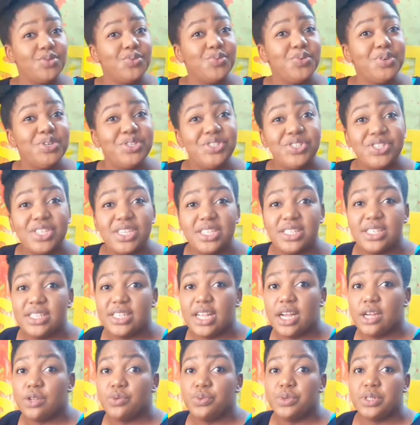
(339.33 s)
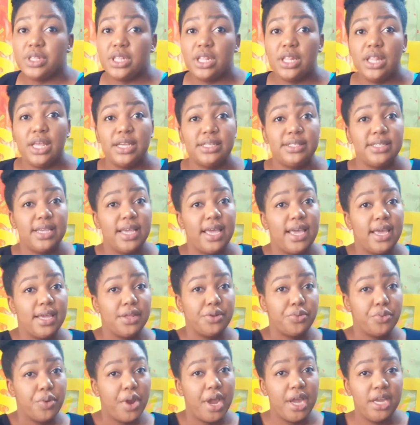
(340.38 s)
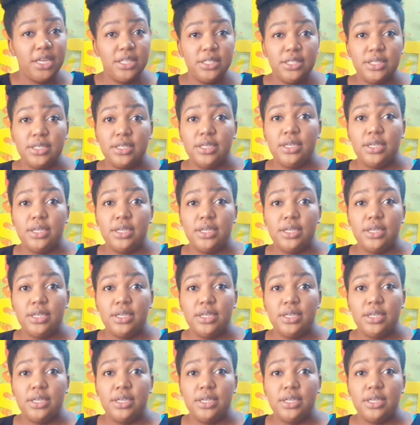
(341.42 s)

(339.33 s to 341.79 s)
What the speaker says: words that start with the letter N, right?